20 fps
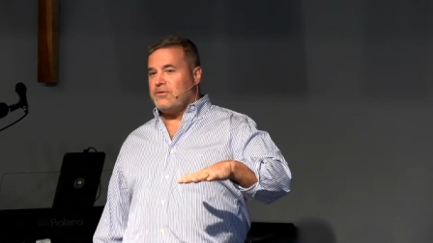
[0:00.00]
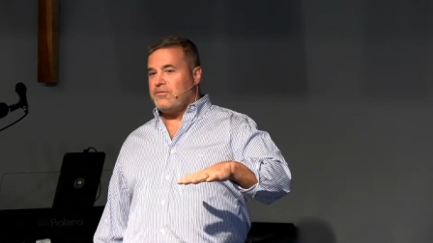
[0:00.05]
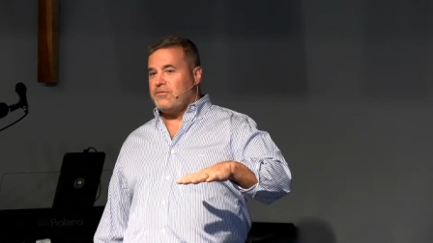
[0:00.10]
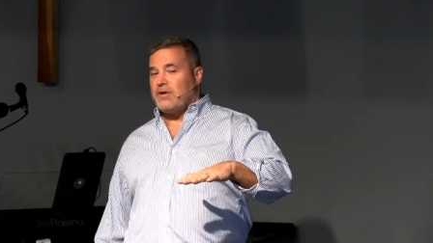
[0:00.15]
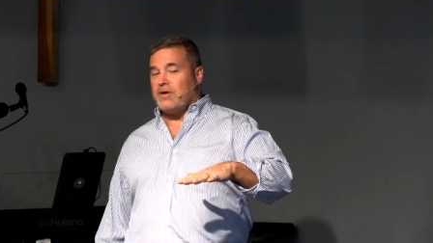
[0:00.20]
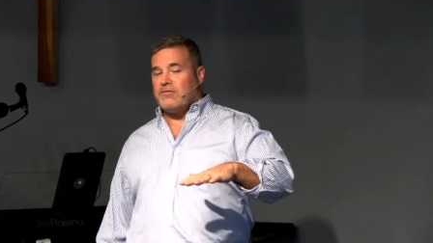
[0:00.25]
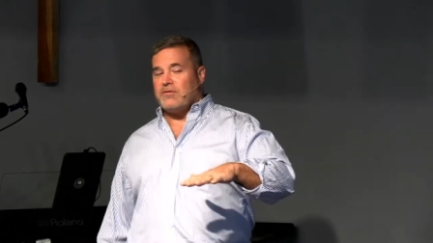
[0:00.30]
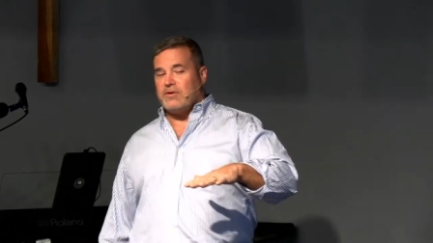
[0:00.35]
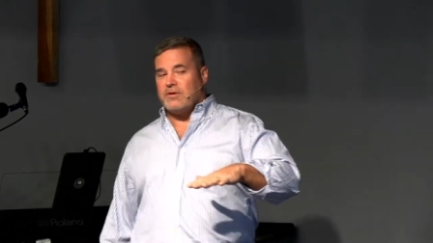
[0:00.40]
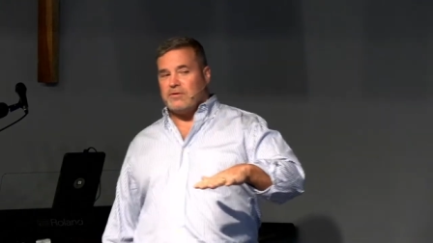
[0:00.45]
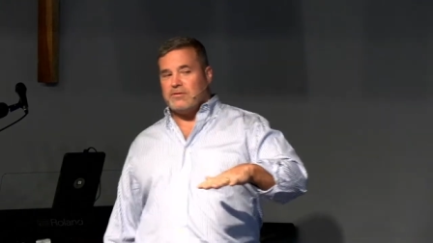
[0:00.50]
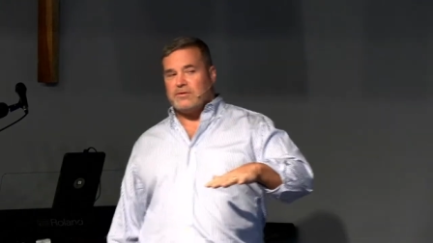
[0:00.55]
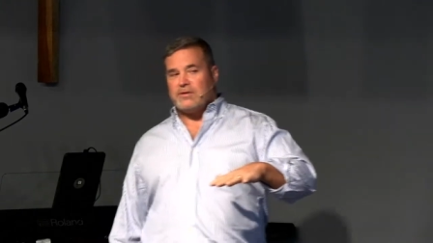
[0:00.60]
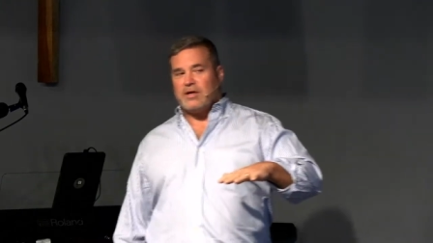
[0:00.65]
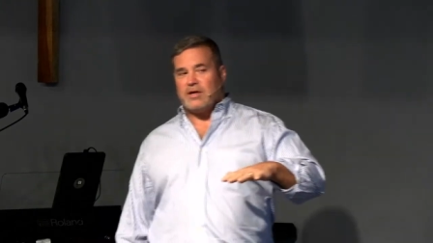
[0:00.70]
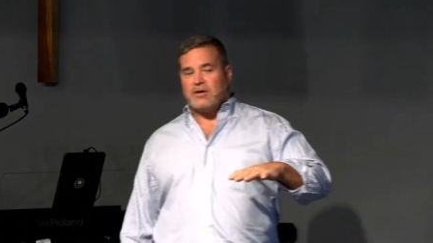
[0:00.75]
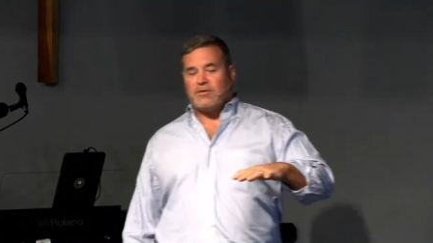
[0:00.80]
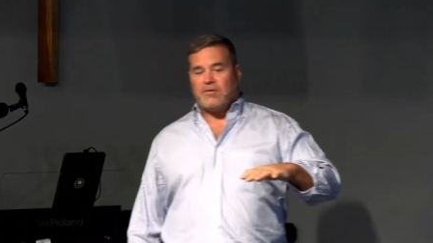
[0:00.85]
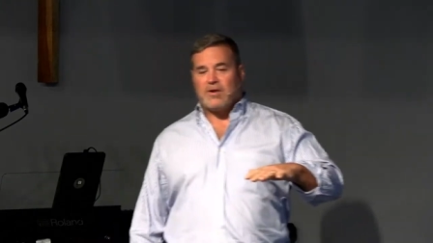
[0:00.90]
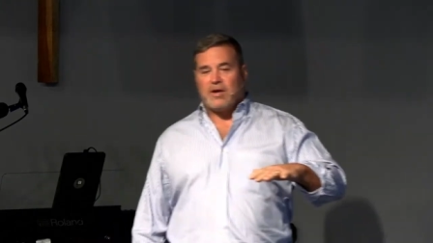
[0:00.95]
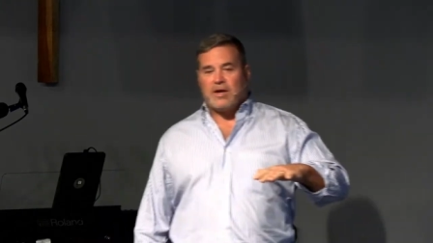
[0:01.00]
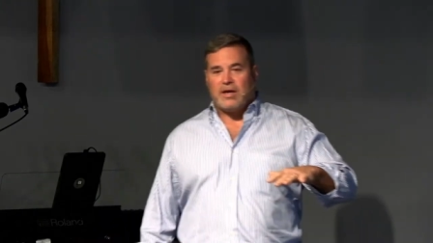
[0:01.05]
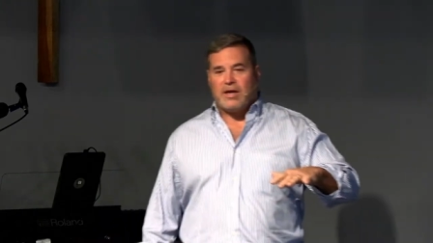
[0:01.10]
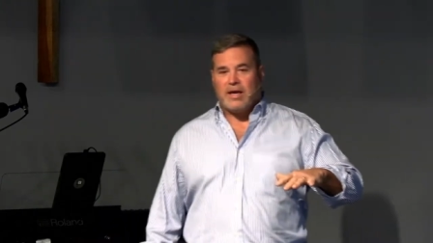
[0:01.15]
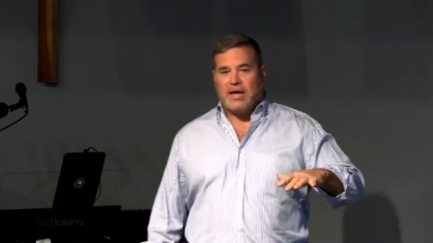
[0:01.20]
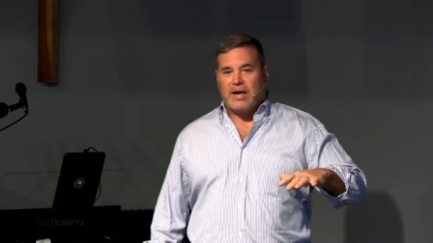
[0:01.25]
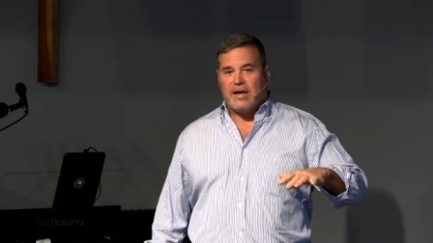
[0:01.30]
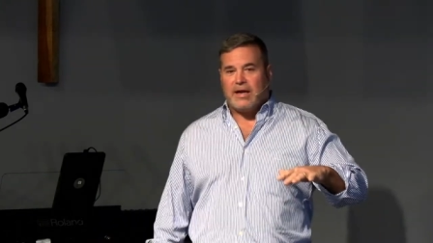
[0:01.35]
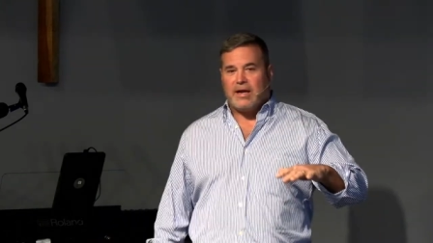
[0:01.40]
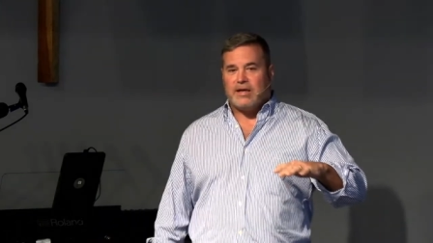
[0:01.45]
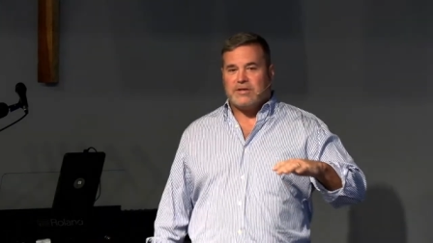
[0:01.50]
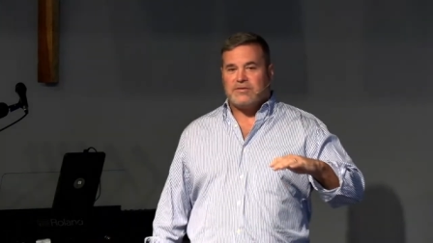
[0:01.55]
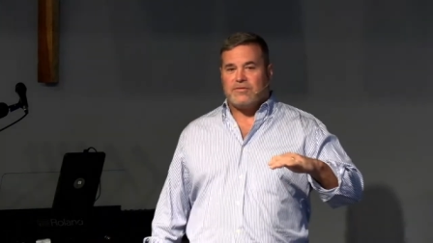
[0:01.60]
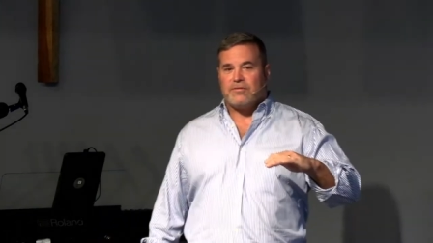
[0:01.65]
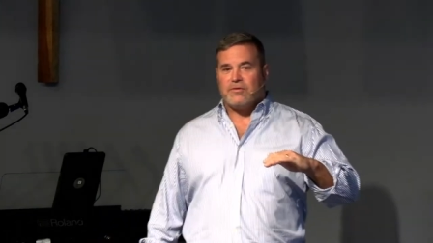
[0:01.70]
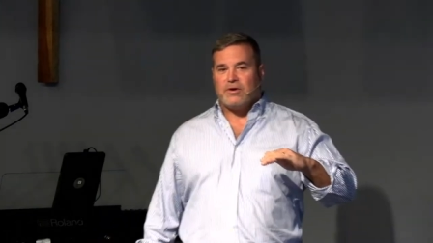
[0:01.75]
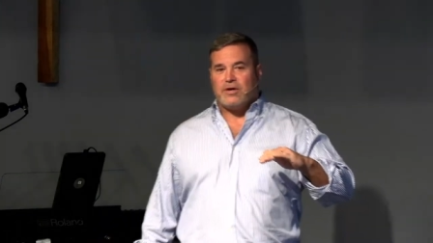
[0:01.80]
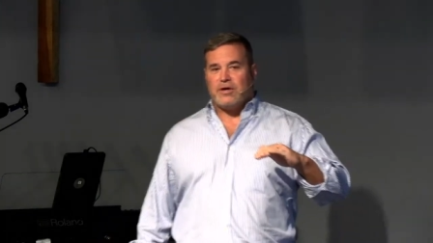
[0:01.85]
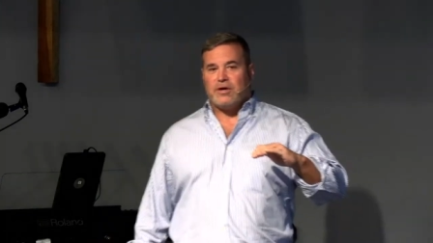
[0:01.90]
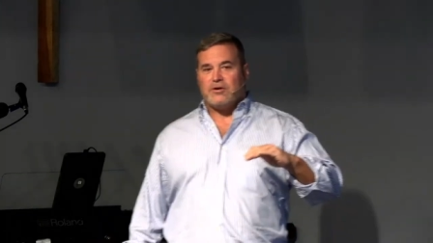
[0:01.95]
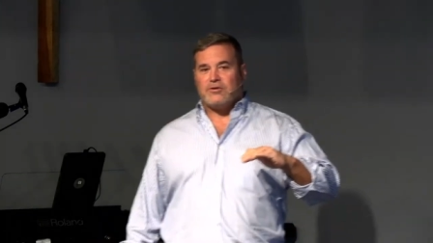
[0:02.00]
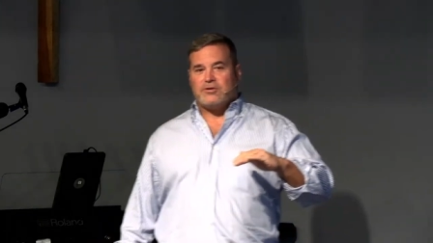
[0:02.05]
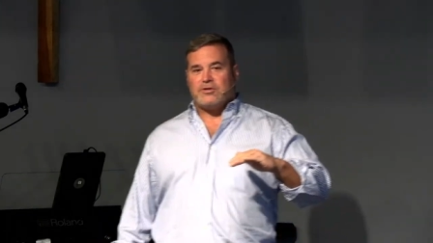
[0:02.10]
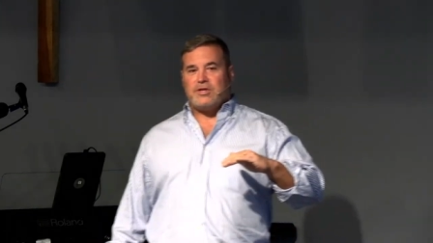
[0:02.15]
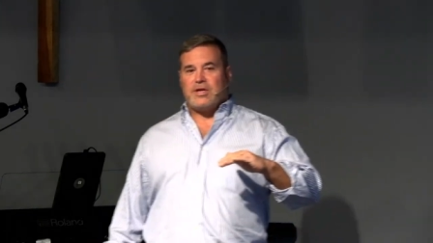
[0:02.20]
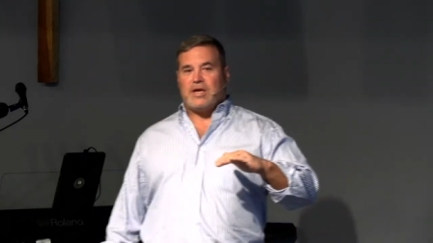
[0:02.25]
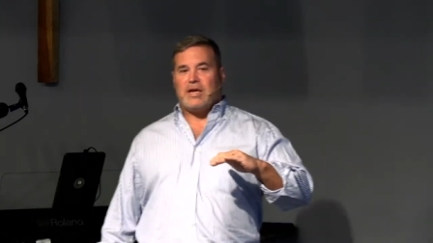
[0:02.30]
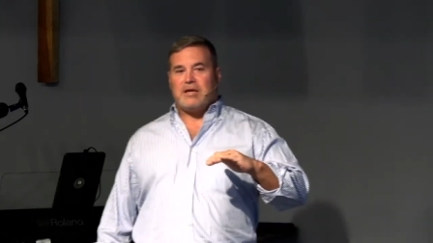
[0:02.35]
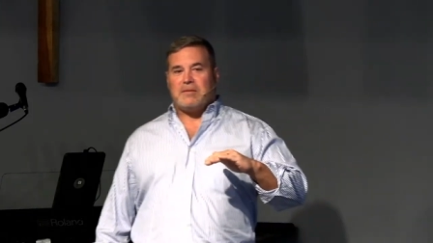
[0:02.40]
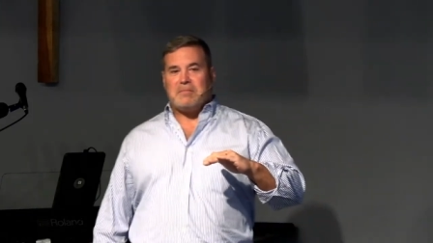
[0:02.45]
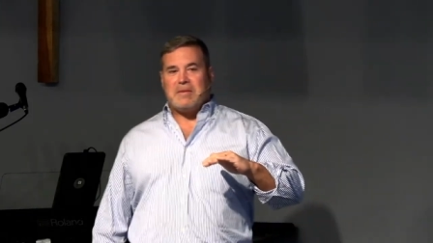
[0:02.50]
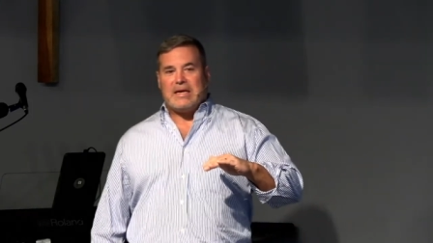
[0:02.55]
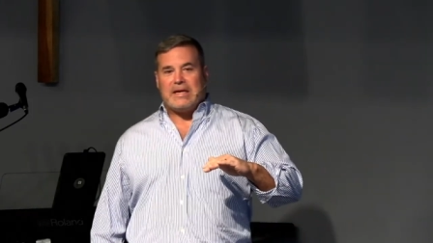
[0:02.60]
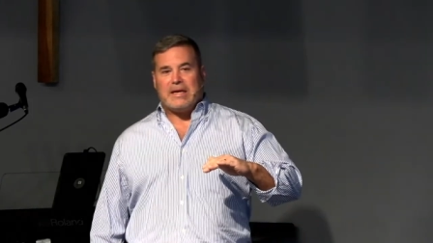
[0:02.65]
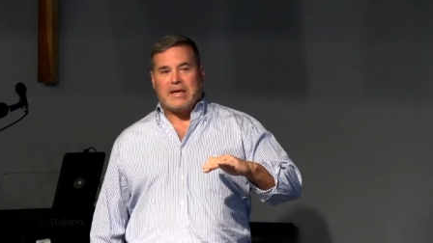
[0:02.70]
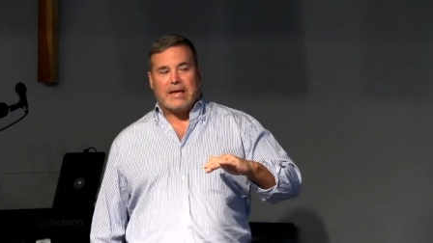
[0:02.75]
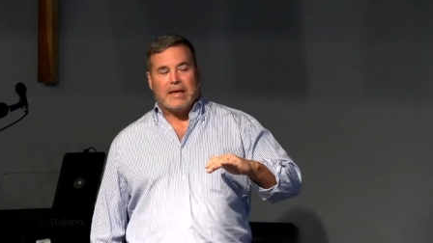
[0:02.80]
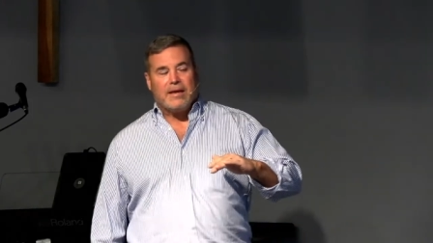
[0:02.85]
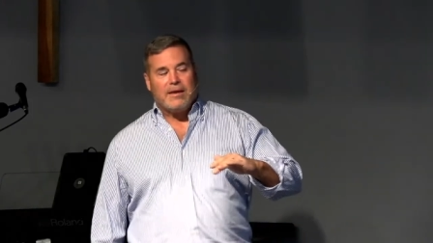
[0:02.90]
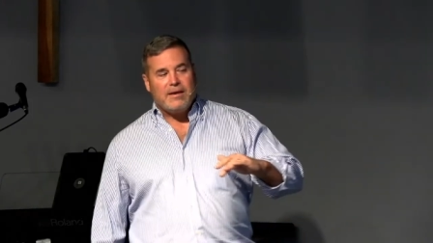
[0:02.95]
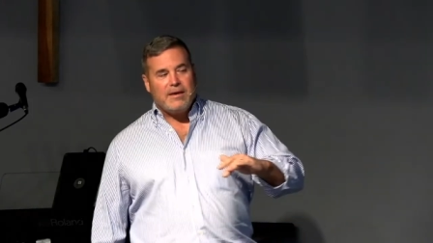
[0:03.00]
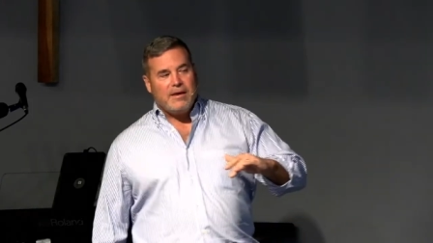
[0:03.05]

if you haven't noticed that already, and it has a very understanding meaning.